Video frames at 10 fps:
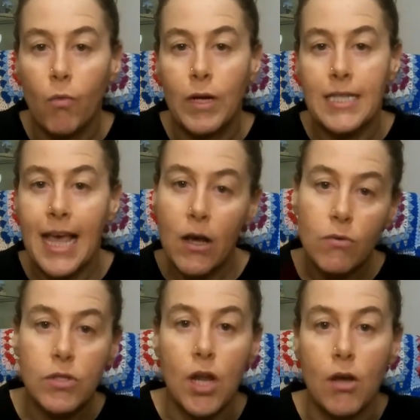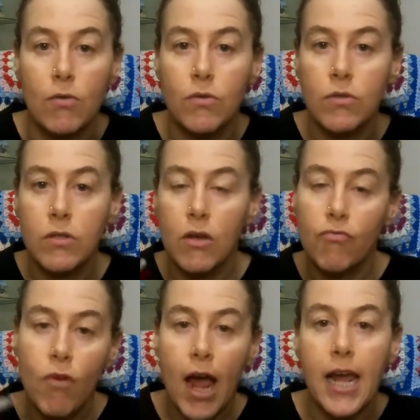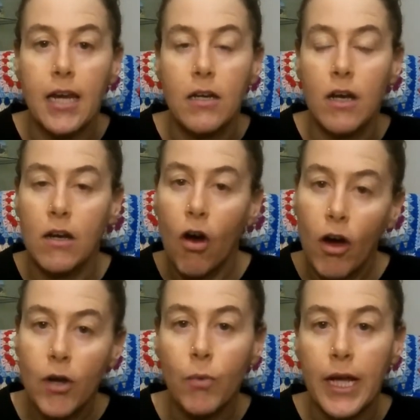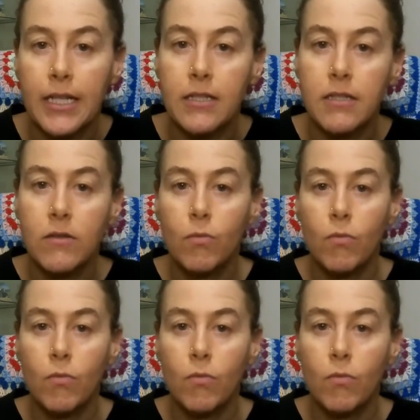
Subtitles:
when it's hailstones and rain and high winds,